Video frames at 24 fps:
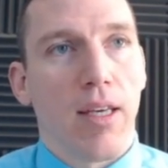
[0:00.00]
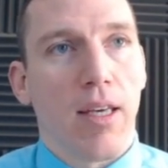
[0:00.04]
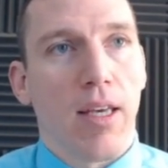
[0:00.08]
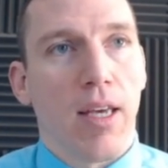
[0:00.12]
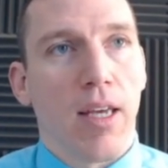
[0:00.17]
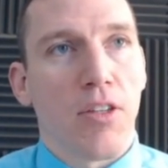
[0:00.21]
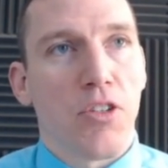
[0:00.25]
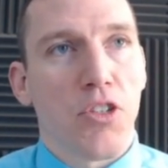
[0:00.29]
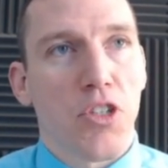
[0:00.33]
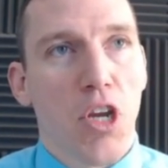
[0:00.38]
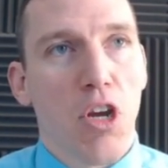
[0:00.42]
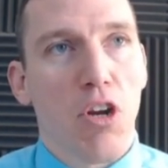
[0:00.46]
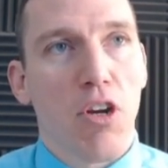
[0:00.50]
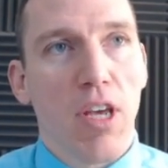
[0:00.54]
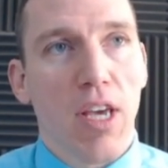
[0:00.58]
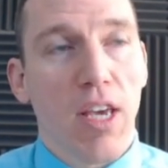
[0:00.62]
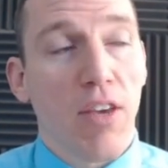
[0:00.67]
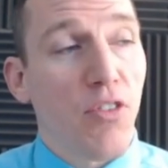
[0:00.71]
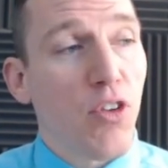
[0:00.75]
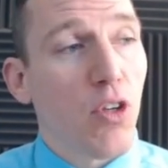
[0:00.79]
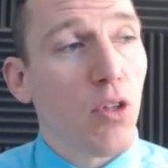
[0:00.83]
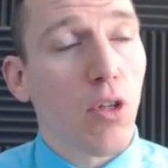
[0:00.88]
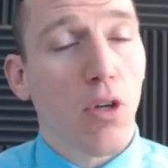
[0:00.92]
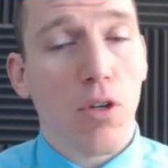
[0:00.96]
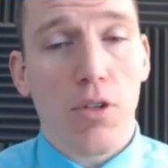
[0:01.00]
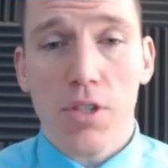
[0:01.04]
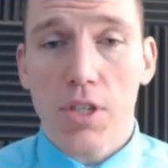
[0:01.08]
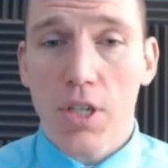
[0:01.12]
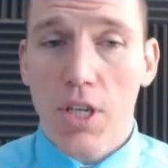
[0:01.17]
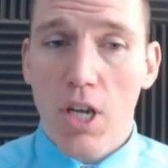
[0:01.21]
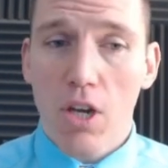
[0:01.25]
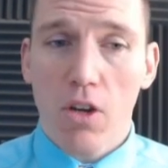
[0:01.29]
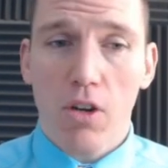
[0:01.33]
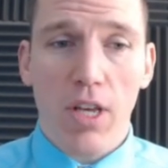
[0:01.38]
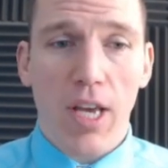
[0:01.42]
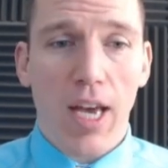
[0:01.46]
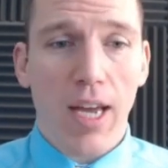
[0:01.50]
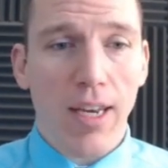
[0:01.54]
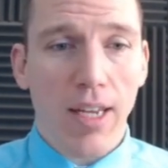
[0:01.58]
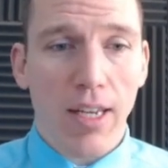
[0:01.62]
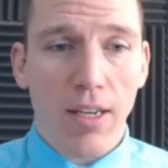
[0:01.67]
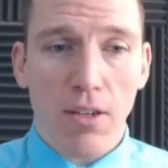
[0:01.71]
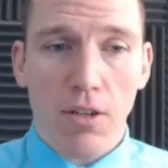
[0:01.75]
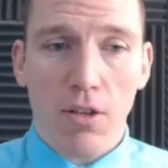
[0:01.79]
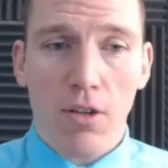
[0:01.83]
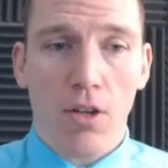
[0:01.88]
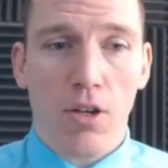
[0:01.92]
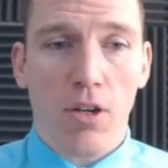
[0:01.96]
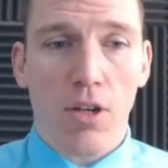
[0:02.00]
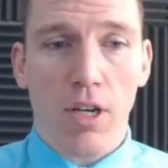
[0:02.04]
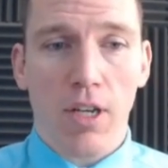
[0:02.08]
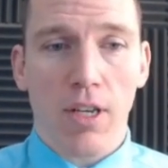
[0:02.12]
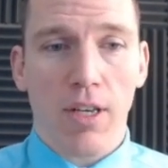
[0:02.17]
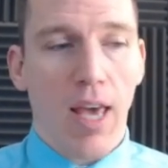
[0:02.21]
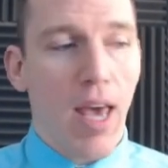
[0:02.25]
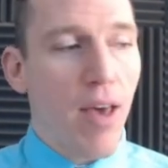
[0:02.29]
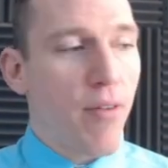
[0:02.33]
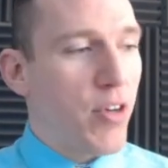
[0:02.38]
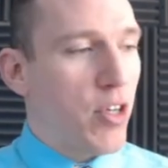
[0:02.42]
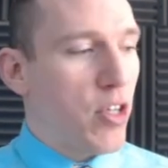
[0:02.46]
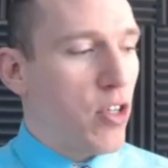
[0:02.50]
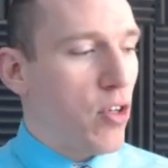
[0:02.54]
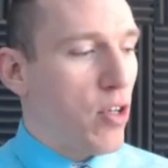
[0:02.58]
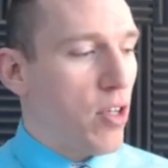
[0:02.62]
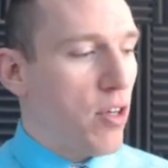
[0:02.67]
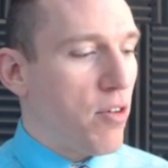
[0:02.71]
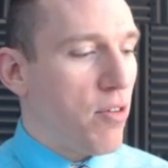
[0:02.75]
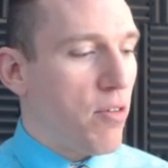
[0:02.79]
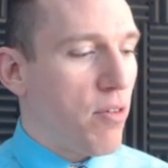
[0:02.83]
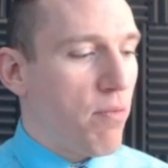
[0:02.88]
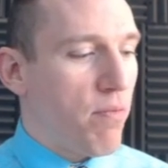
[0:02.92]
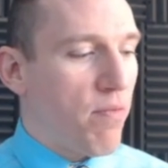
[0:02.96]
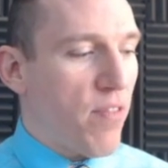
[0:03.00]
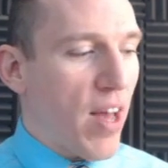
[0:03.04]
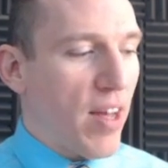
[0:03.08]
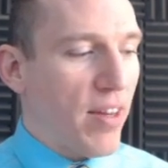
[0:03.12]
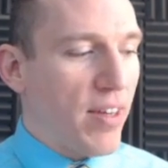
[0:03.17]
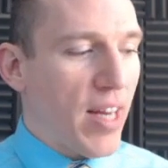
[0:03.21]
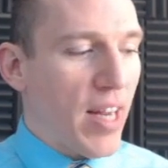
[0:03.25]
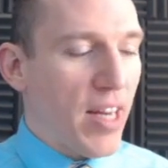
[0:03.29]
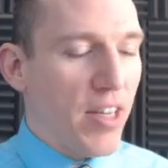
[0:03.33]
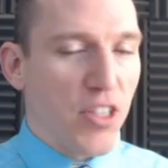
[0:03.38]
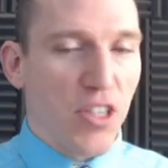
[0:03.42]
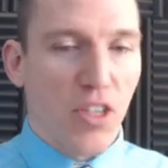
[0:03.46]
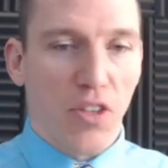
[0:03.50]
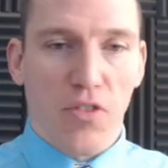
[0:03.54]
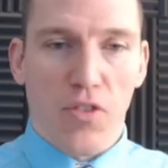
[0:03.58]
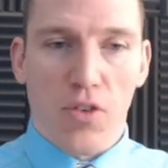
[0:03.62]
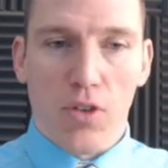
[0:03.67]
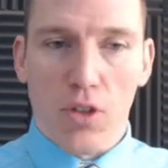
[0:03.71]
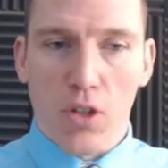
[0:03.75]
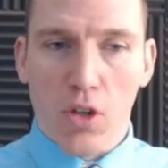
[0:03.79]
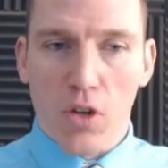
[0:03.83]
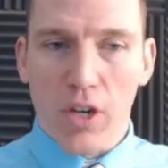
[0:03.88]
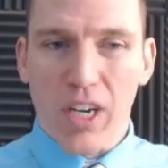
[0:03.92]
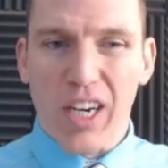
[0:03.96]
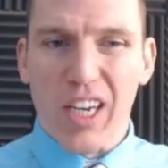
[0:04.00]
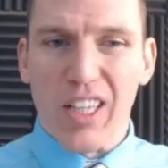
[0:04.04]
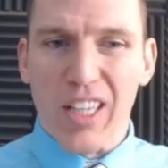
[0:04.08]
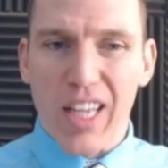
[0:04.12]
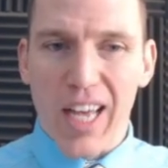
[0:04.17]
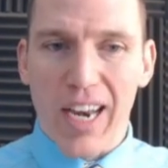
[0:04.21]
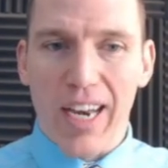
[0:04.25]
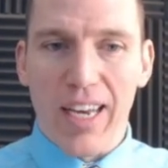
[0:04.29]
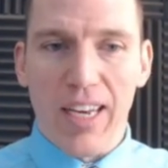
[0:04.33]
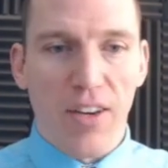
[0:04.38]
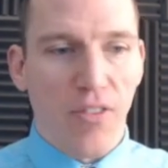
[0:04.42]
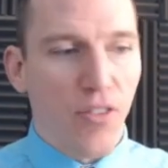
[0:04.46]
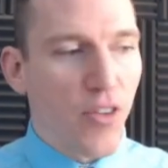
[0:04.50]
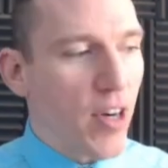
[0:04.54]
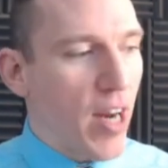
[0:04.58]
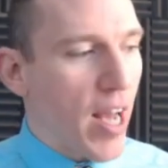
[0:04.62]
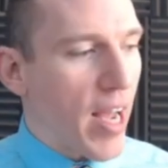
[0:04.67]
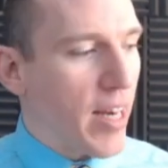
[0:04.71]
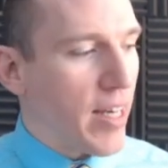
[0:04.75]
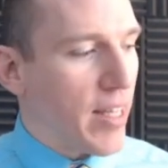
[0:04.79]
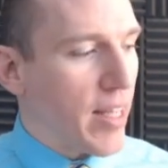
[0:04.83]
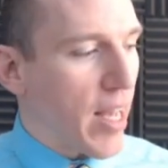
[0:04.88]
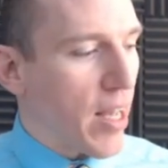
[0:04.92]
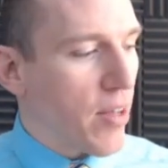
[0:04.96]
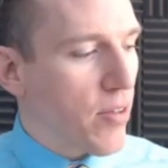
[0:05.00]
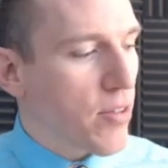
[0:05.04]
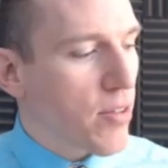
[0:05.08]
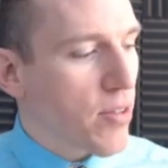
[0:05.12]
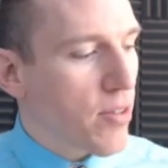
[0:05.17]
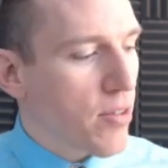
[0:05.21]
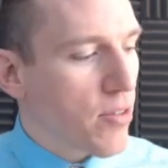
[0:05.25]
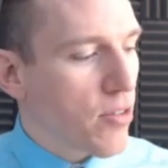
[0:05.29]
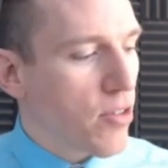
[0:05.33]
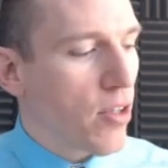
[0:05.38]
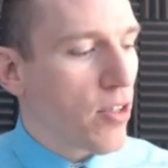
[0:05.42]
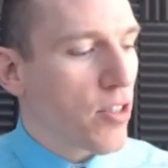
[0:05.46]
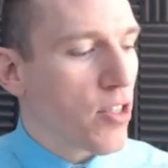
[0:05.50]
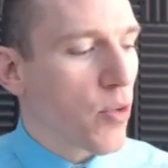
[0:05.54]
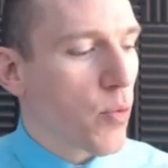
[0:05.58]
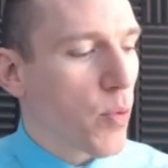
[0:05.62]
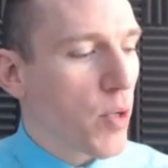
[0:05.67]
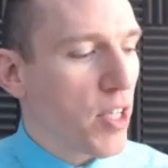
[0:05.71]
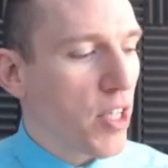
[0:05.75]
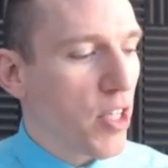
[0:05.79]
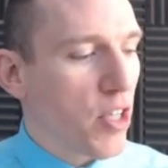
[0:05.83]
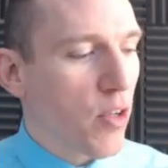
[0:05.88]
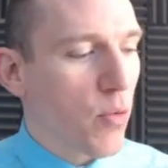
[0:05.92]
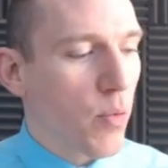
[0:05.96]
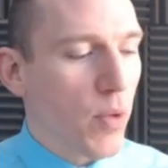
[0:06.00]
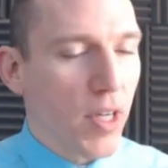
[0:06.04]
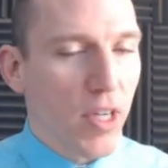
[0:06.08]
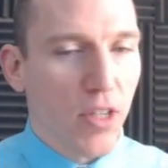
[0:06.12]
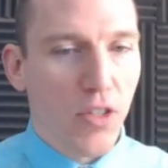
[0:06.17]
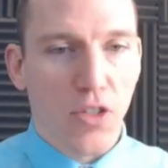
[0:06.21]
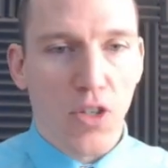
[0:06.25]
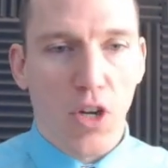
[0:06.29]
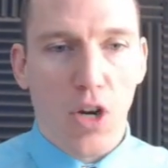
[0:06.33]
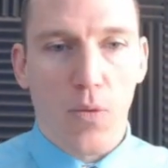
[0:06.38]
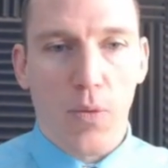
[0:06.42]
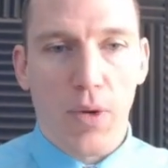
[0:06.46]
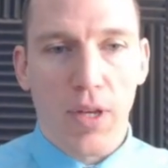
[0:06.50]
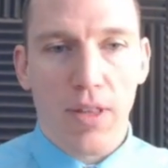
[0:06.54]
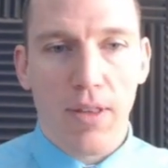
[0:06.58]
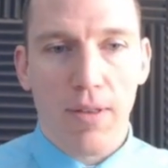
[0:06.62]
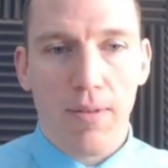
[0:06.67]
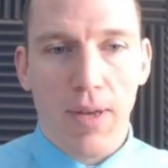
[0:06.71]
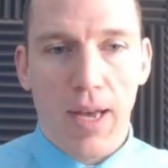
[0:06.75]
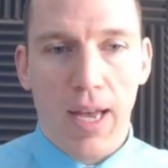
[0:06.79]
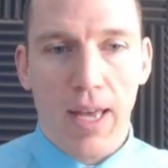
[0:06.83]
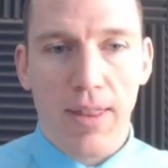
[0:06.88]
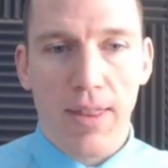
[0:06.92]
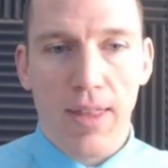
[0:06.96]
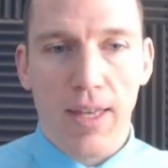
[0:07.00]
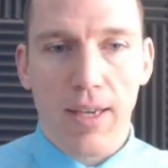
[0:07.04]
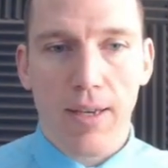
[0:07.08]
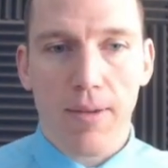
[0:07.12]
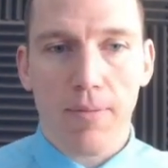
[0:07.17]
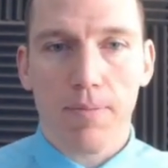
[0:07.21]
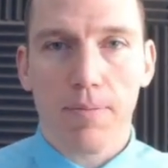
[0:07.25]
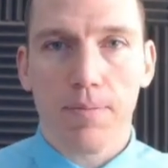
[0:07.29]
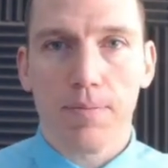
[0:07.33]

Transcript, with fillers: And security, if you learn Security Onion, you're gonna have a good foundation for learning a lot of different IDS. So it's a really good one to start with, I think.